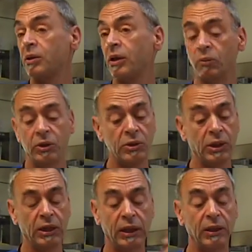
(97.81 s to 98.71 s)
And once you
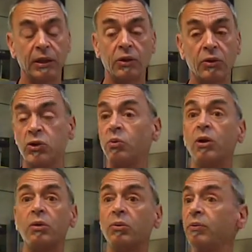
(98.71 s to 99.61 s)
get that lick or
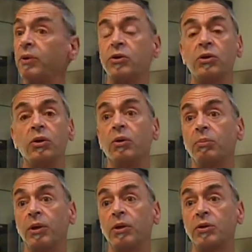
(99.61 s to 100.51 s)
swallow reflex, the
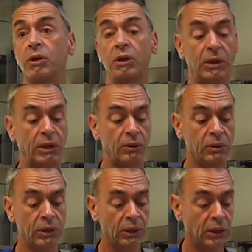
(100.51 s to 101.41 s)
pill has gone down.